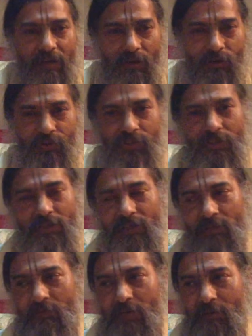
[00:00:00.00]
Lord
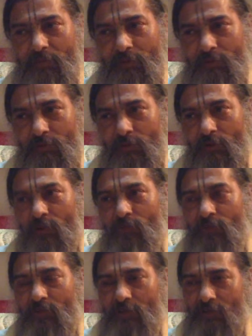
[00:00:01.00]
Chaitanya Mahaprabhu along
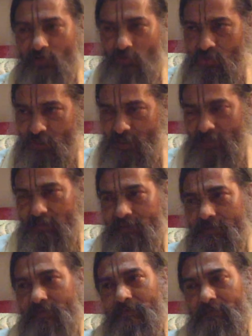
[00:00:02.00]
with their associates.